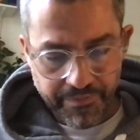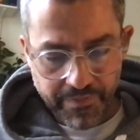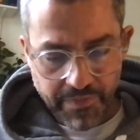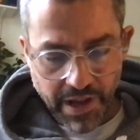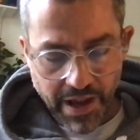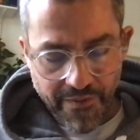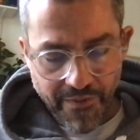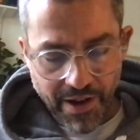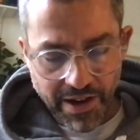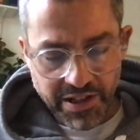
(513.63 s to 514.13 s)

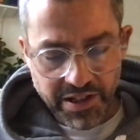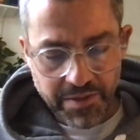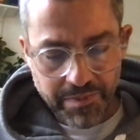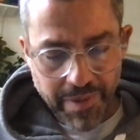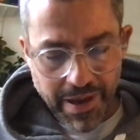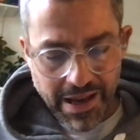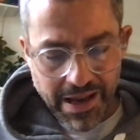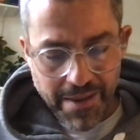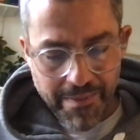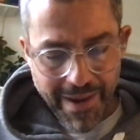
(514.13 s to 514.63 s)
if I
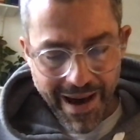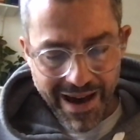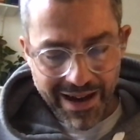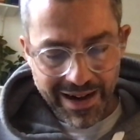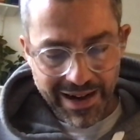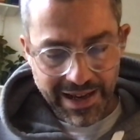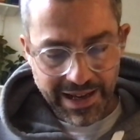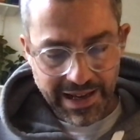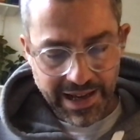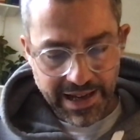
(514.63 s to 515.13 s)
speak about it
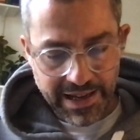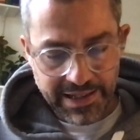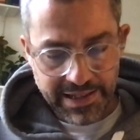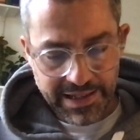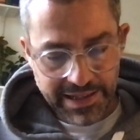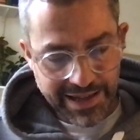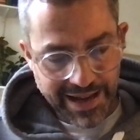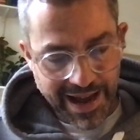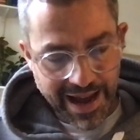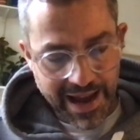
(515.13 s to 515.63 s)
again
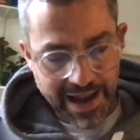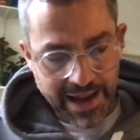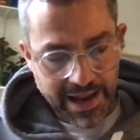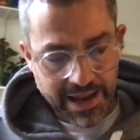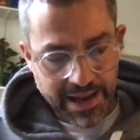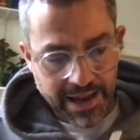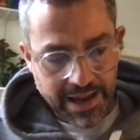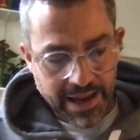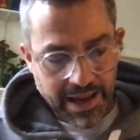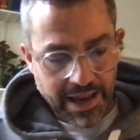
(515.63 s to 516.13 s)
today,
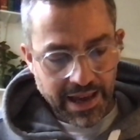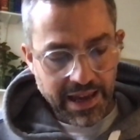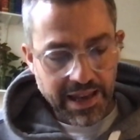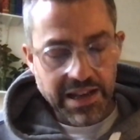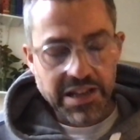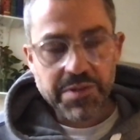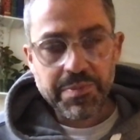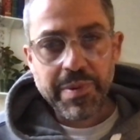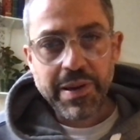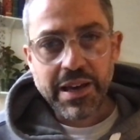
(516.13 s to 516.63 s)
it
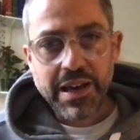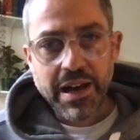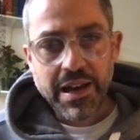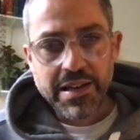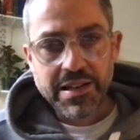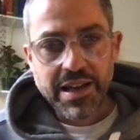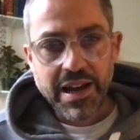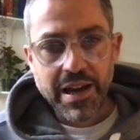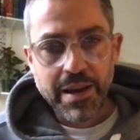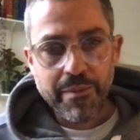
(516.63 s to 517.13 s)
is because
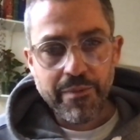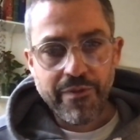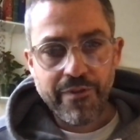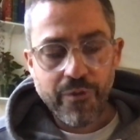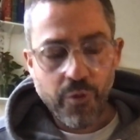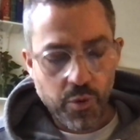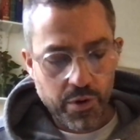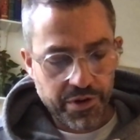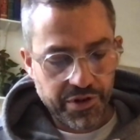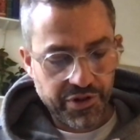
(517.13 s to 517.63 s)
I am
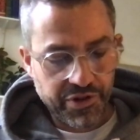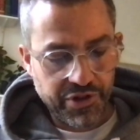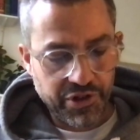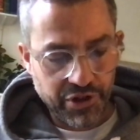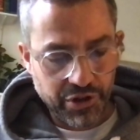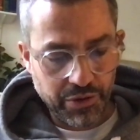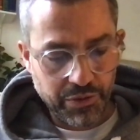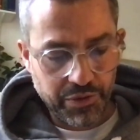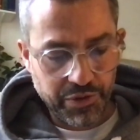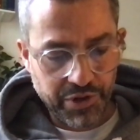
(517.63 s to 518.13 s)
forced to
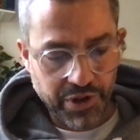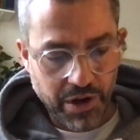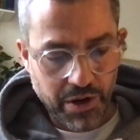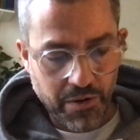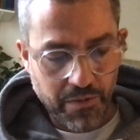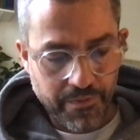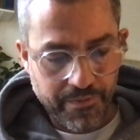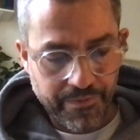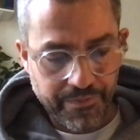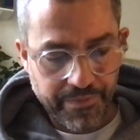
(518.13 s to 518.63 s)
do so,
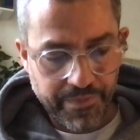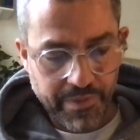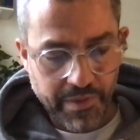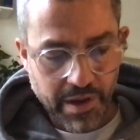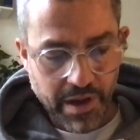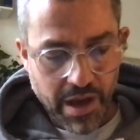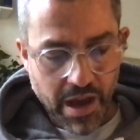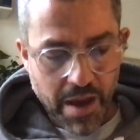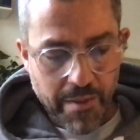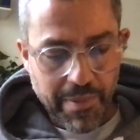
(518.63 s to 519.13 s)

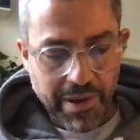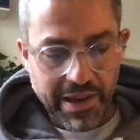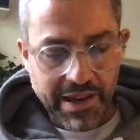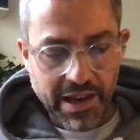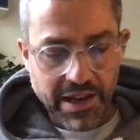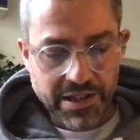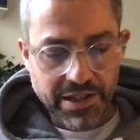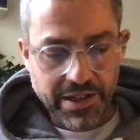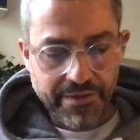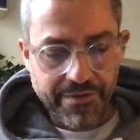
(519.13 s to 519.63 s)

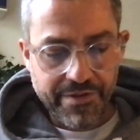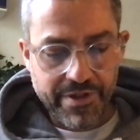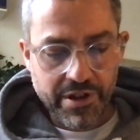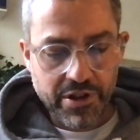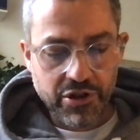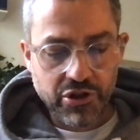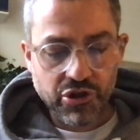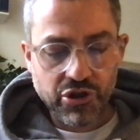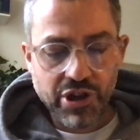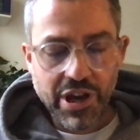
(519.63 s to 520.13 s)
because of the
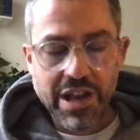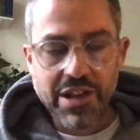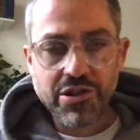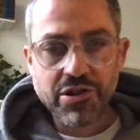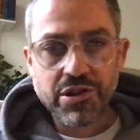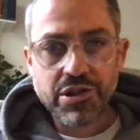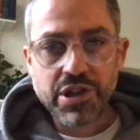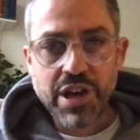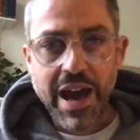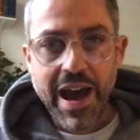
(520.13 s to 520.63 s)
chit
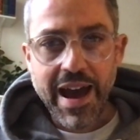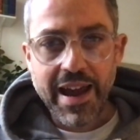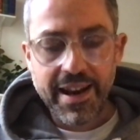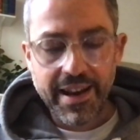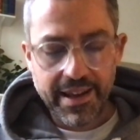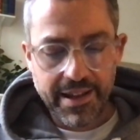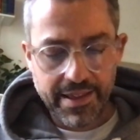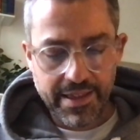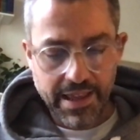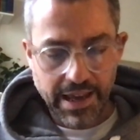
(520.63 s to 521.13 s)
chat
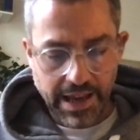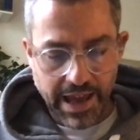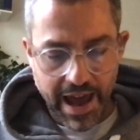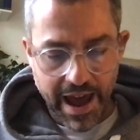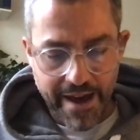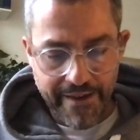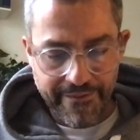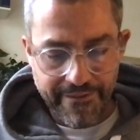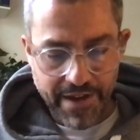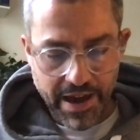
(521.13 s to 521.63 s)
in the
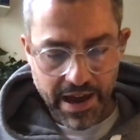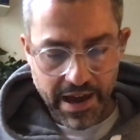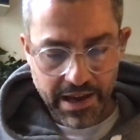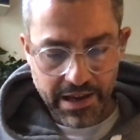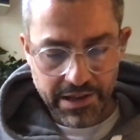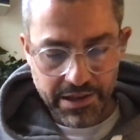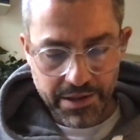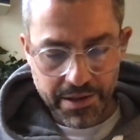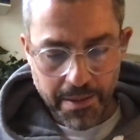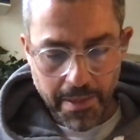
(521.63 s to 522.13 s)

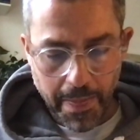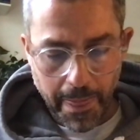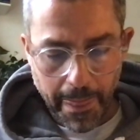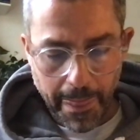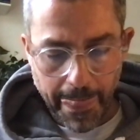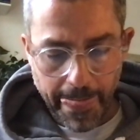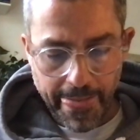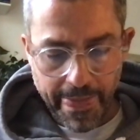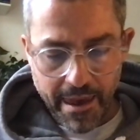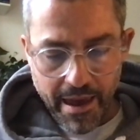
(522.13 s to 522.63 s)
cafes.
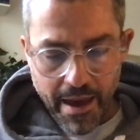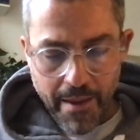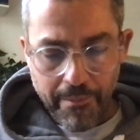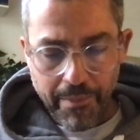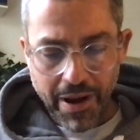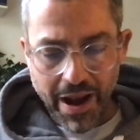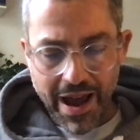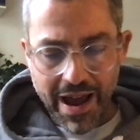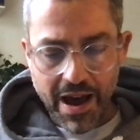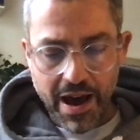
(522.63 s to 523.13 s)
But
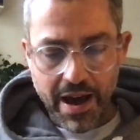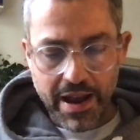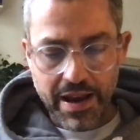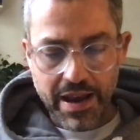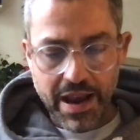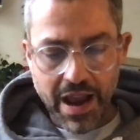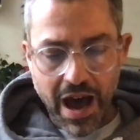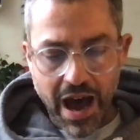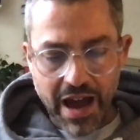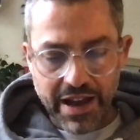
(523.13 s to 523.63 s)
I ought
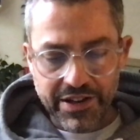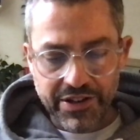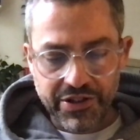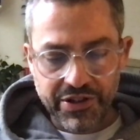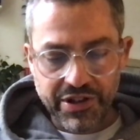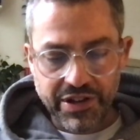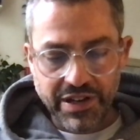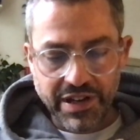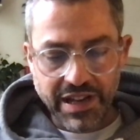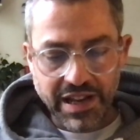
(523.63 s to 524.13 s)
not to
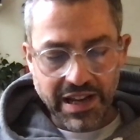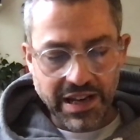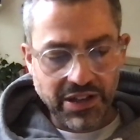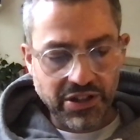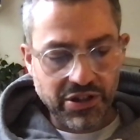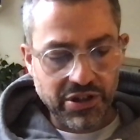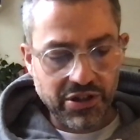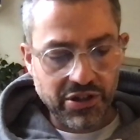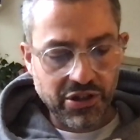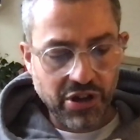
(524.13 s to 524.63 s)
need
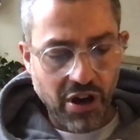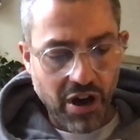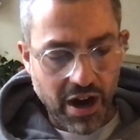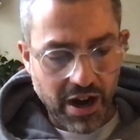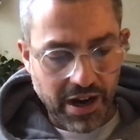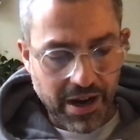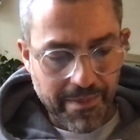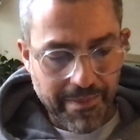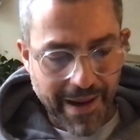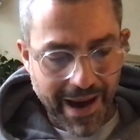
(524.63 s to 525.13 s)
to talk
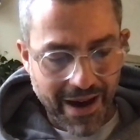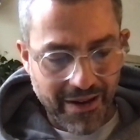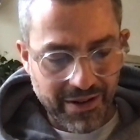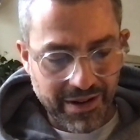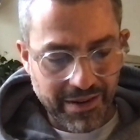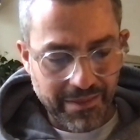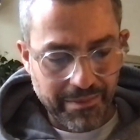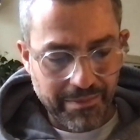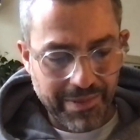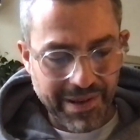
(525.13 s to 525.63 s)
about
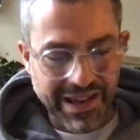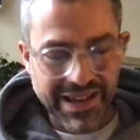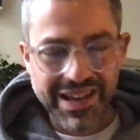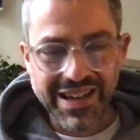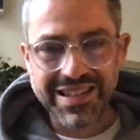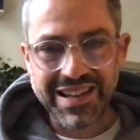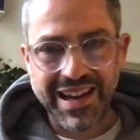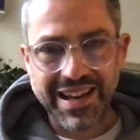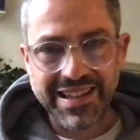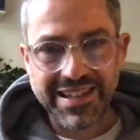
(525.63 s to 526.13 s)
it because
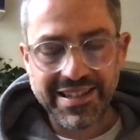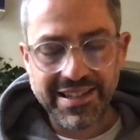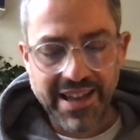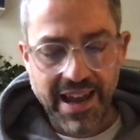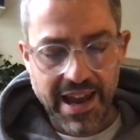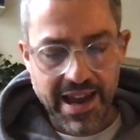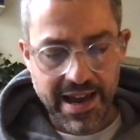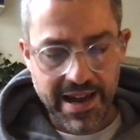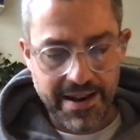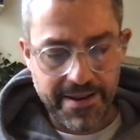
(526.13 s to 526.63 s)
I say
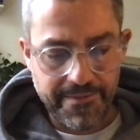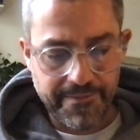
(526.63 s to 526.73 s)
it.